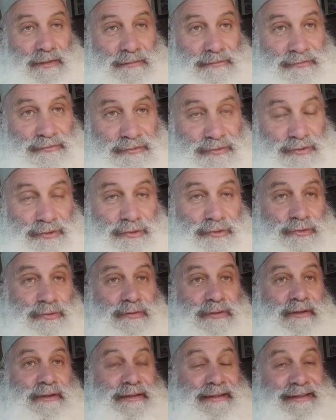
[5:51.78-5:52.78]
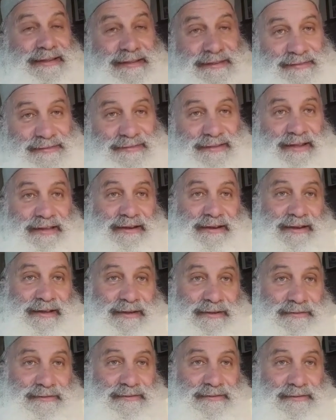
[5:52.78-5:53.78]
true inside and
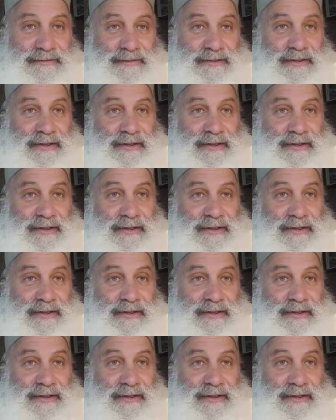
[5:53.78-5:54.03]
out,